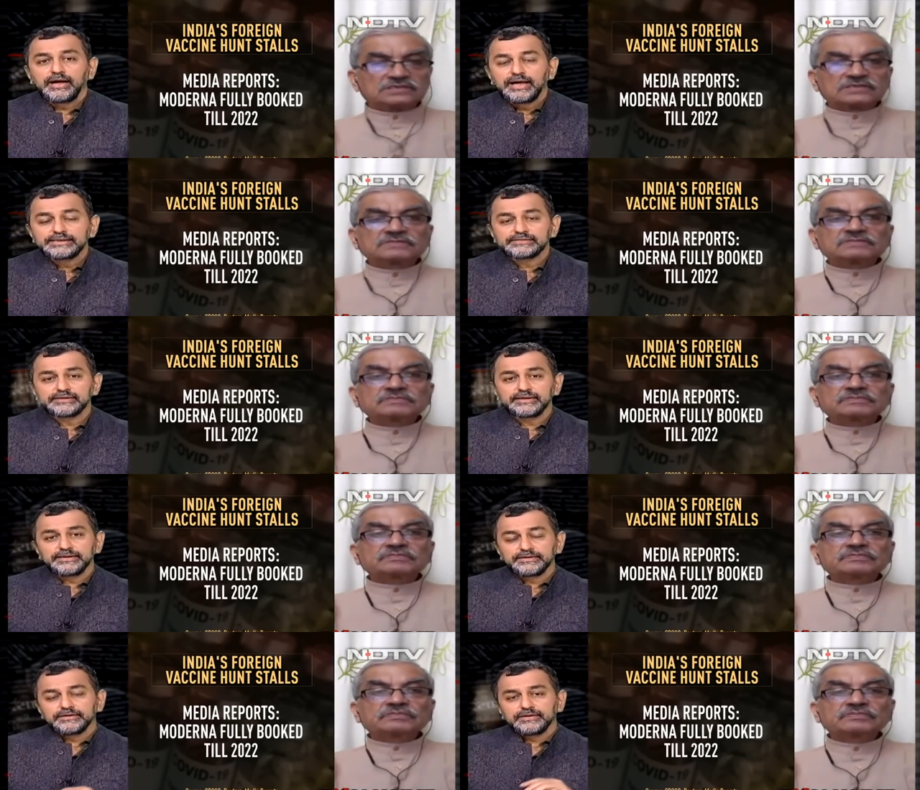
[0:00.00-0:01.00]
Speaker 1: I
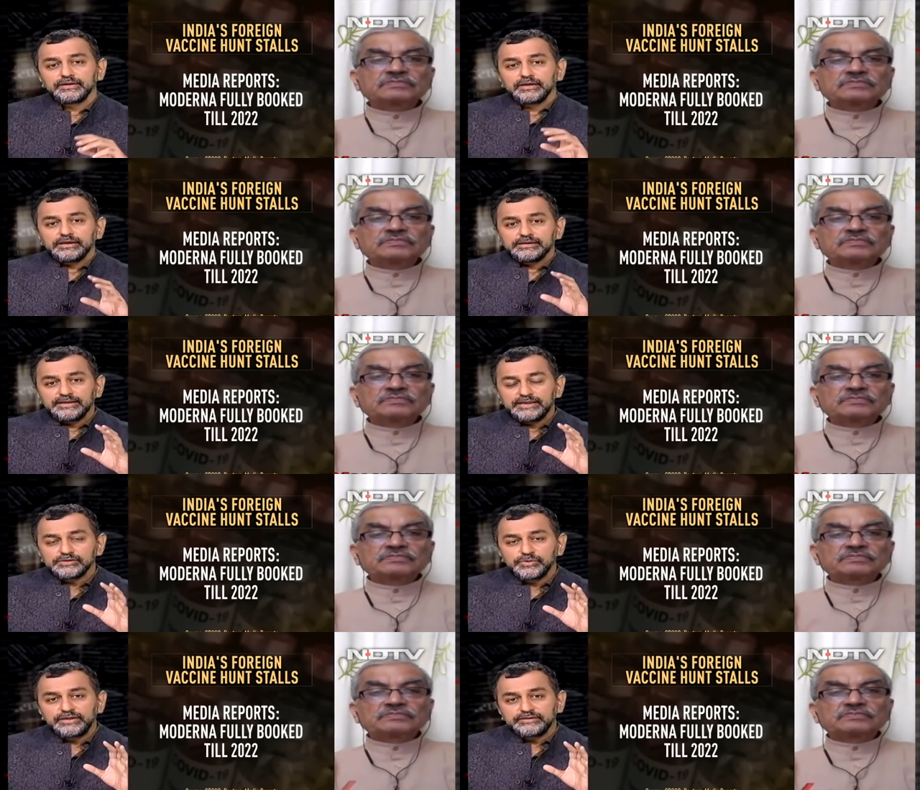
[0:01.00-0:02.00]
see. That's
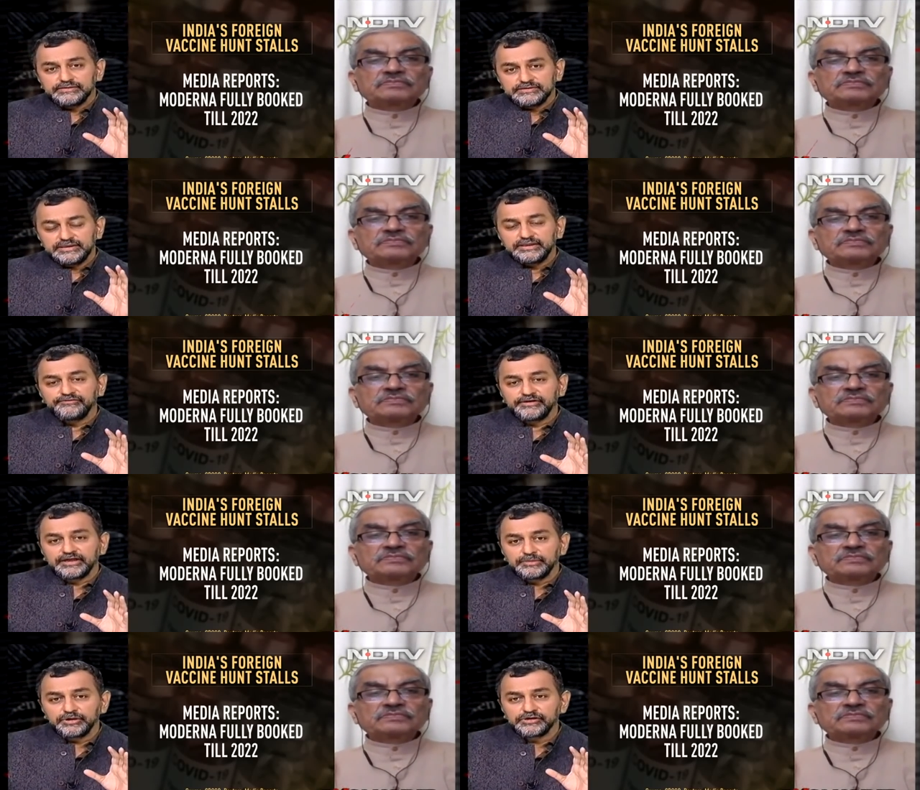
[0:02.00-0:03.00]
quite
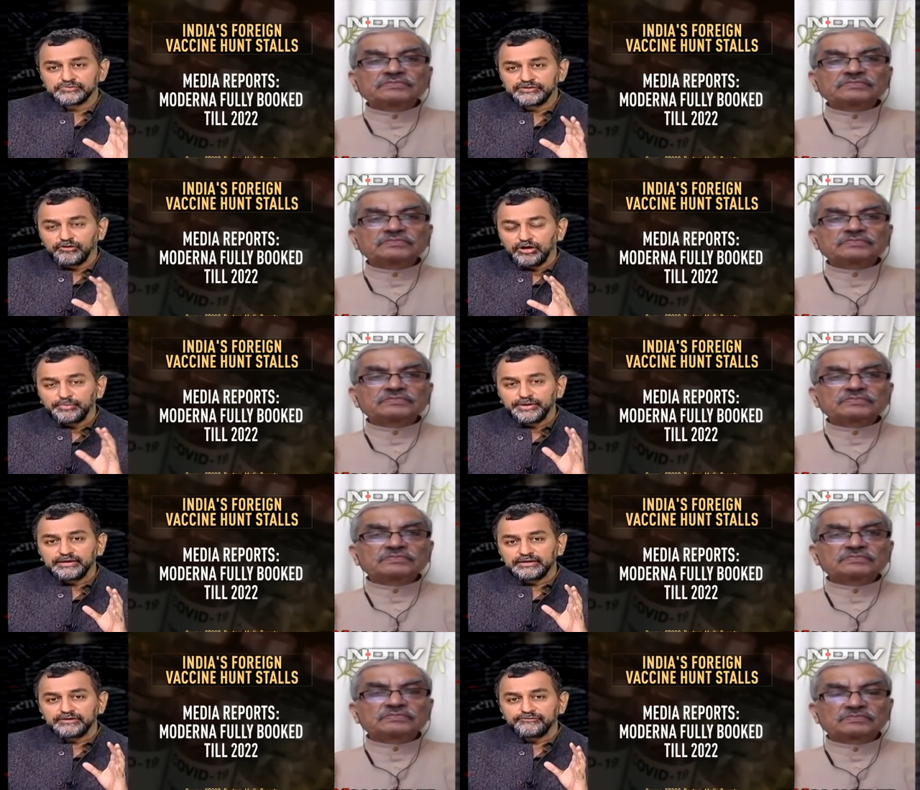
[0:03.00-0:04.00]
significant because we've all
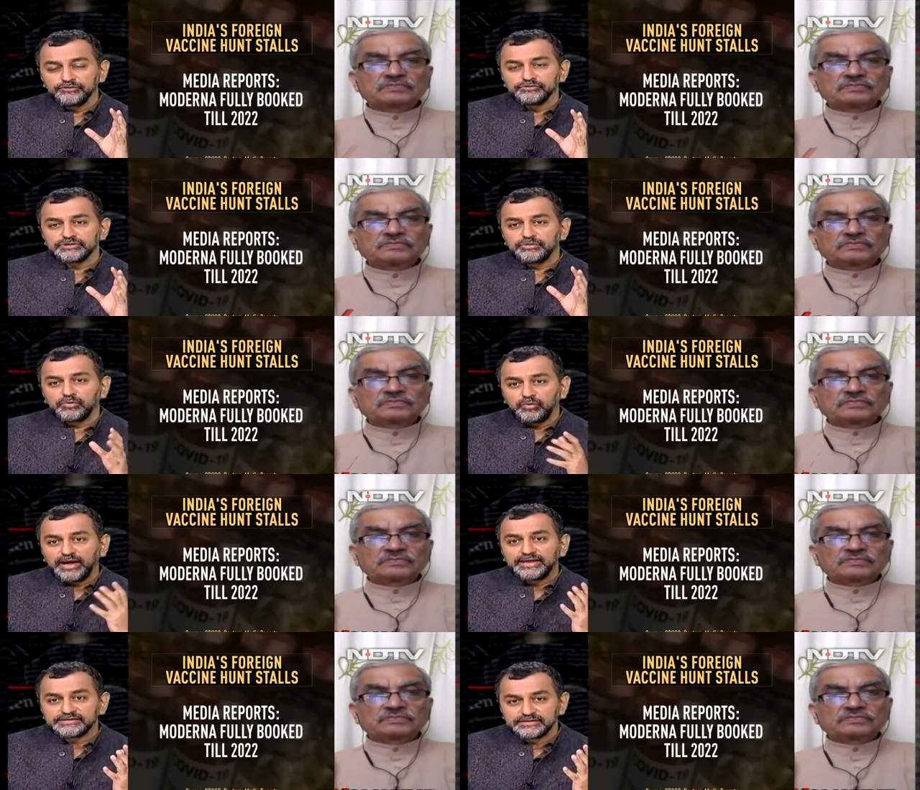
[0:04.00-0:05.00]
been confused about
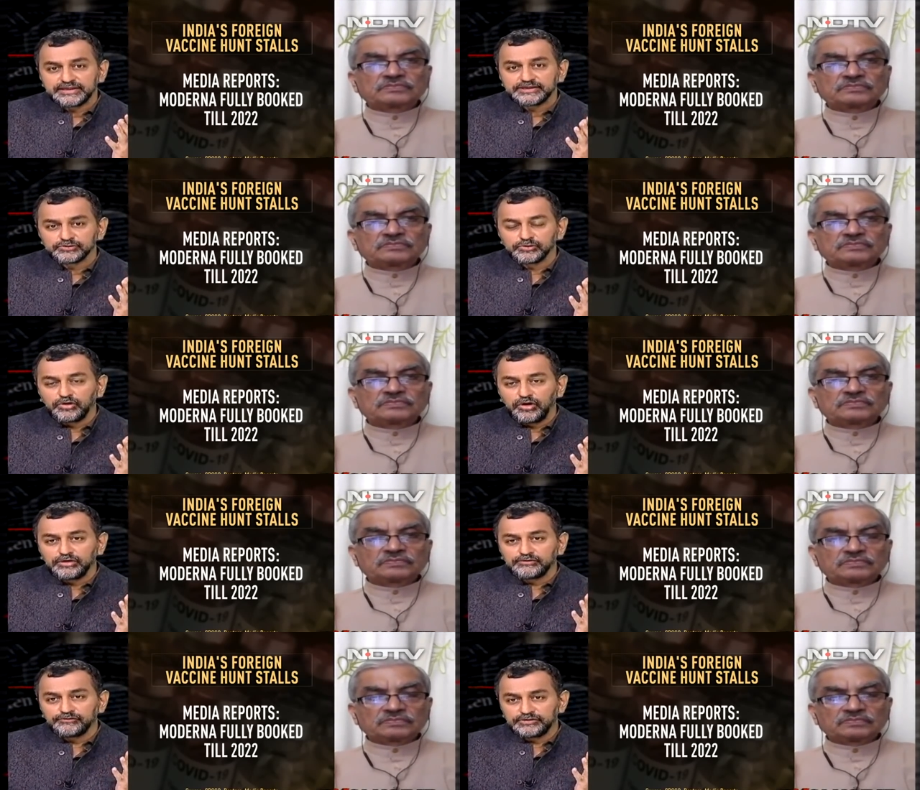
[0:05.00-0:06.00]
why it's taking so
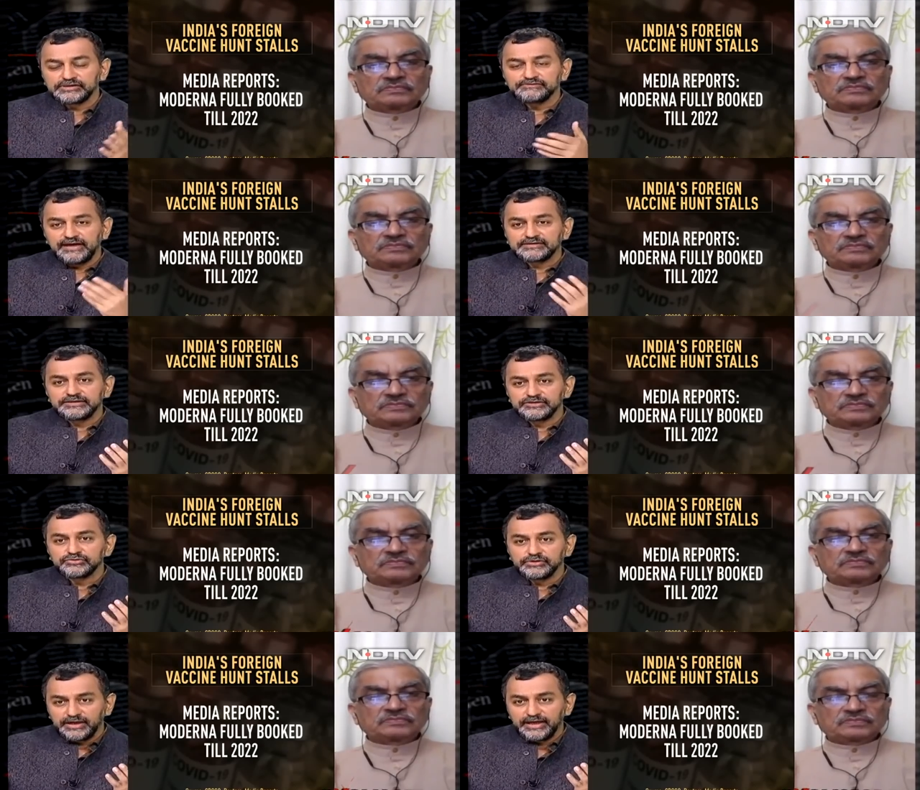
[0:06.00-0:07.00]
long for these vaccines
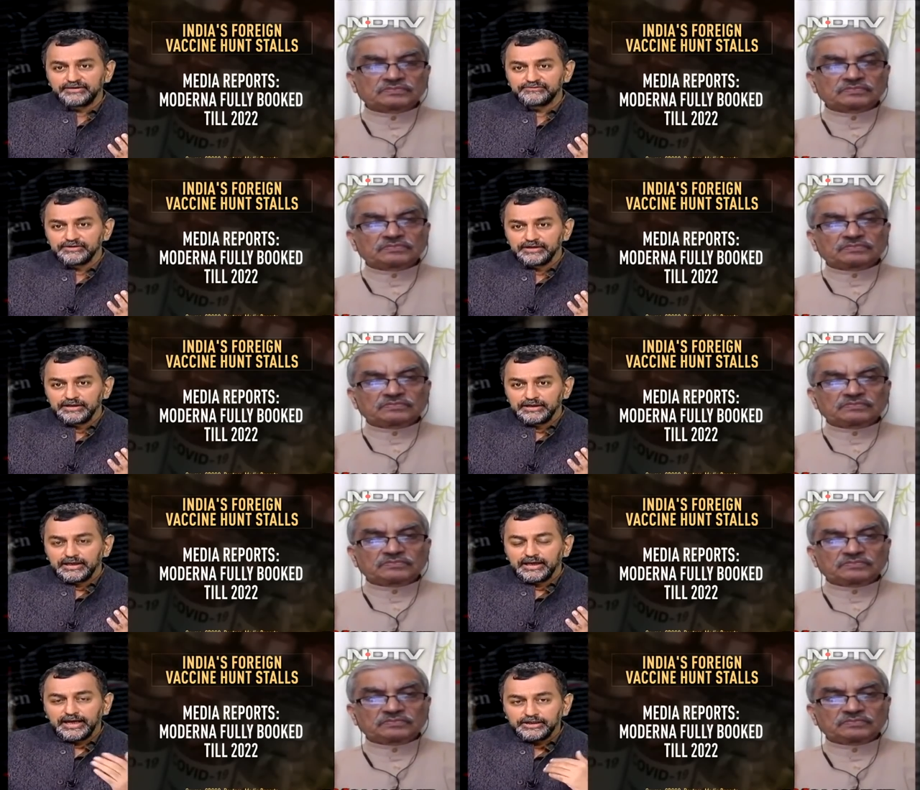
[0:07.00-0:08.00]
to arrive.
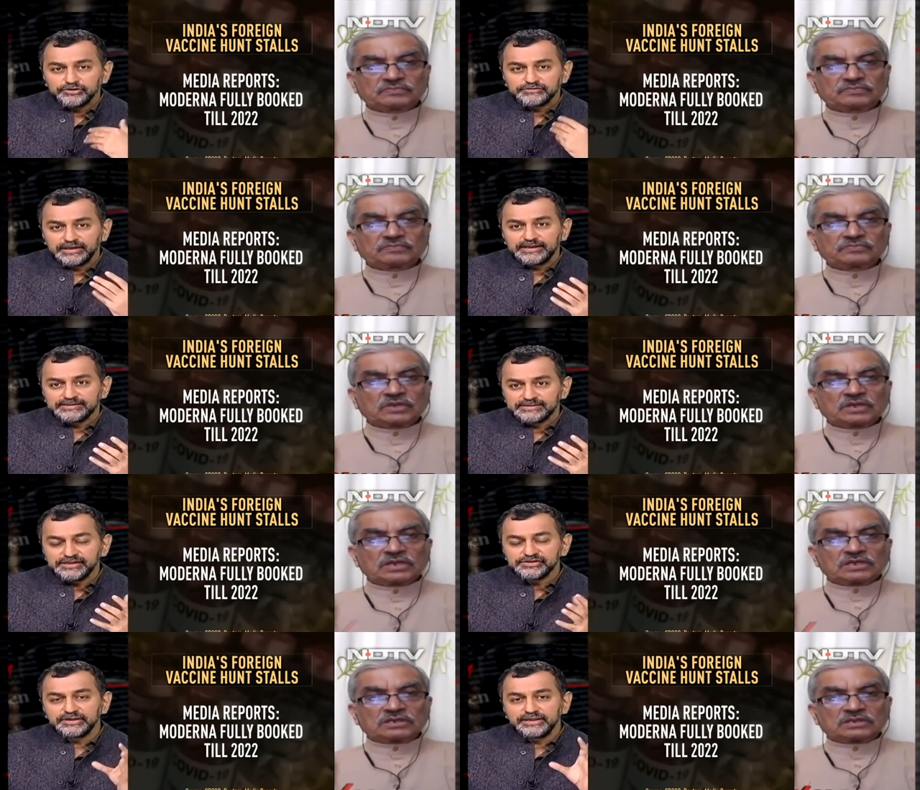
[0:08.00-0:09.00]
And you're saying
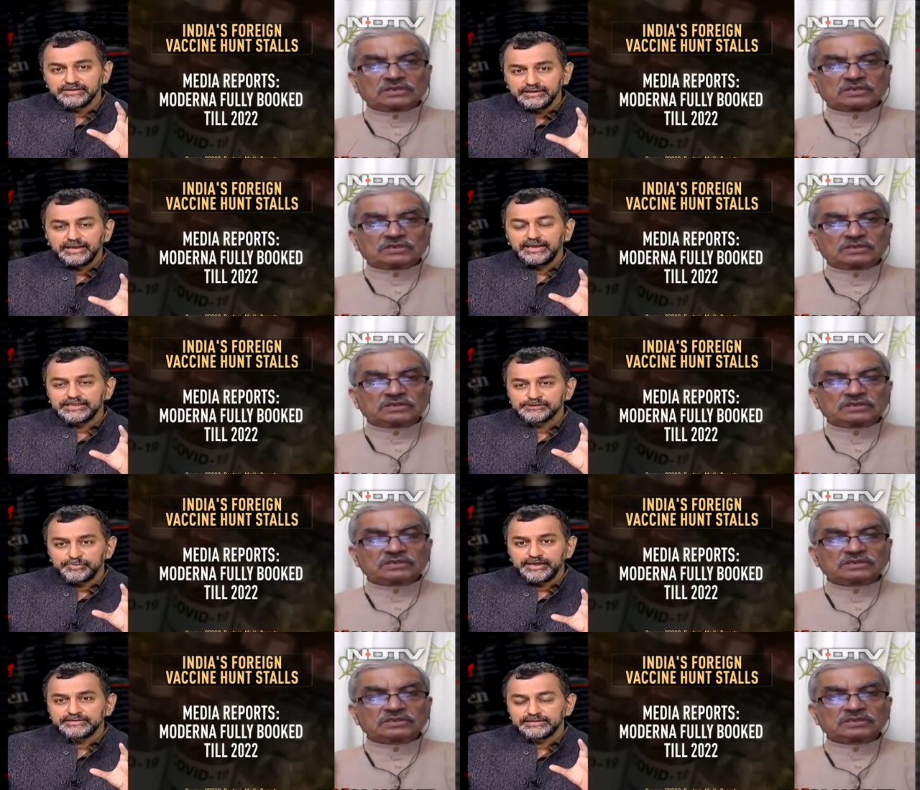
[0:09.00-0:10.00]
essentially they
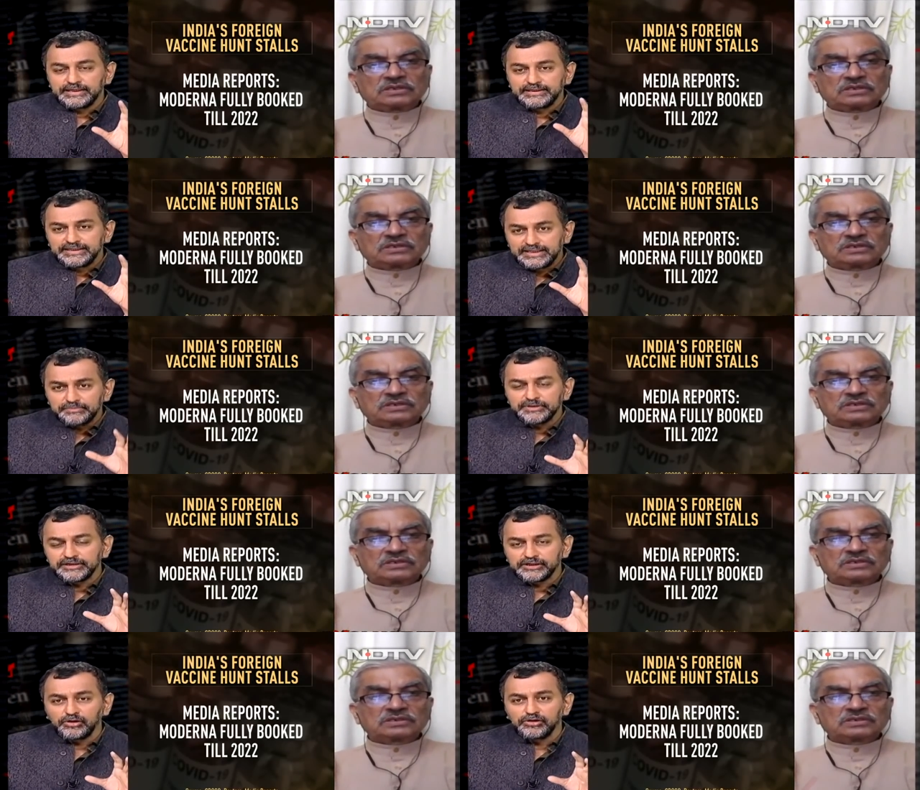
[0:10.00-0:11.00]
expect an
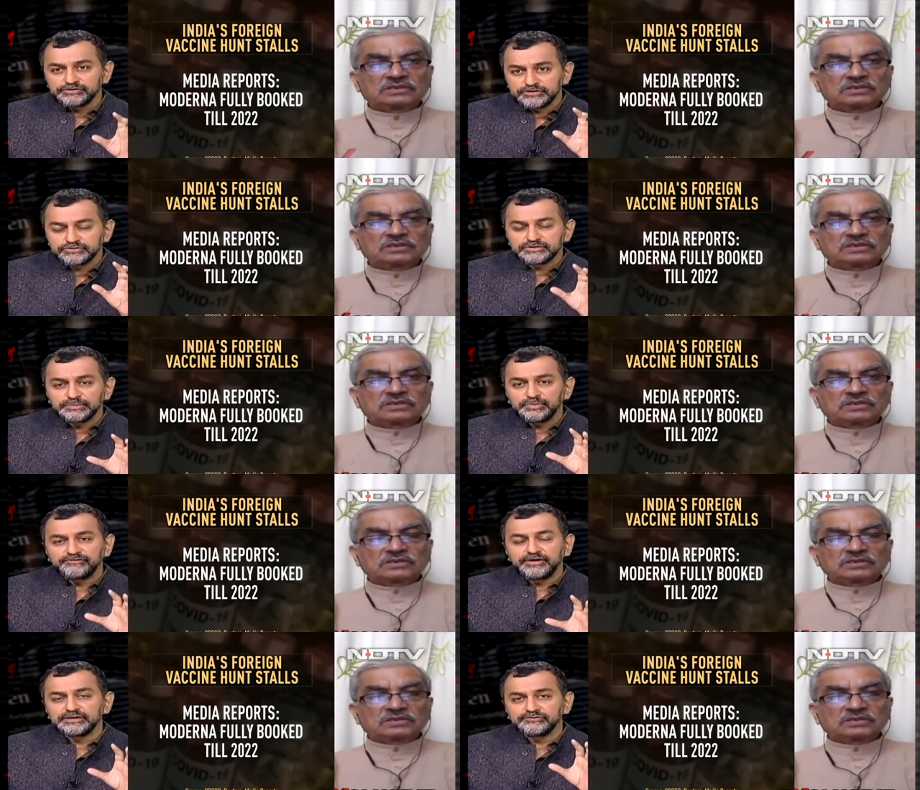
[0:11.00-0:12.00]
indemnity clause. Just to
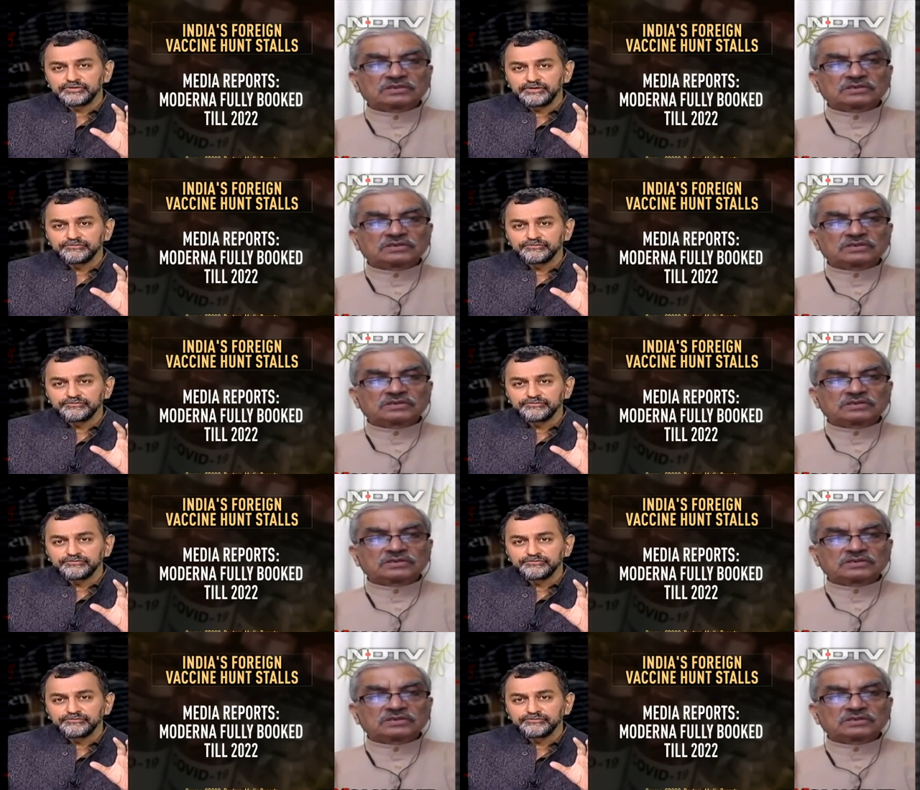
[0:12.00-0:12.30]
simplify this for our